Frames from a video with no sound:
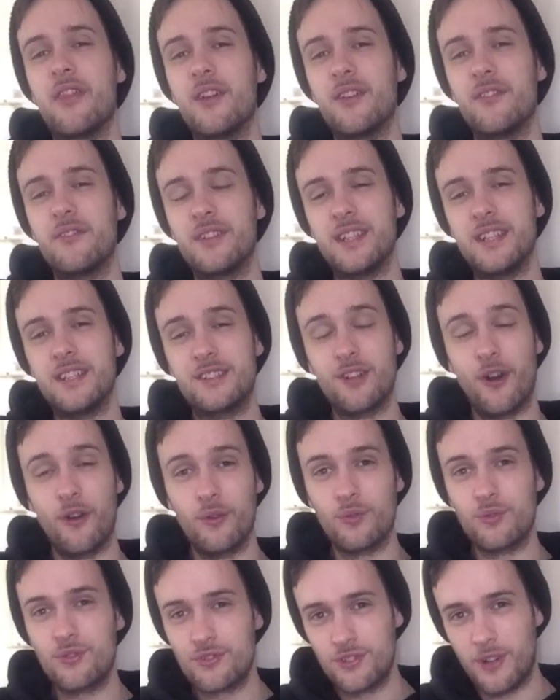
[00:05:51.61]
that the
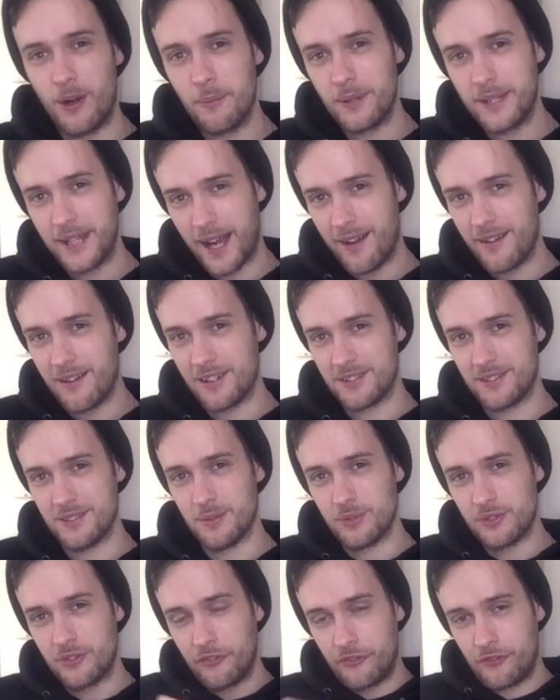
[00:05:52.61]
Donald Trump character
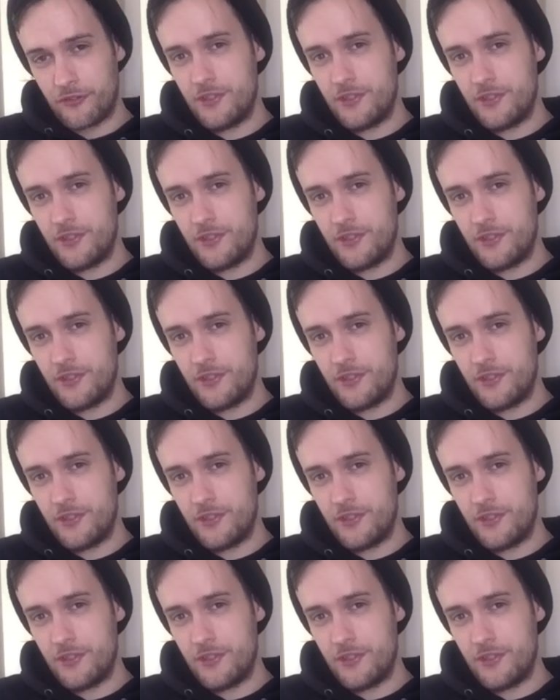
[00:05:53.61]
was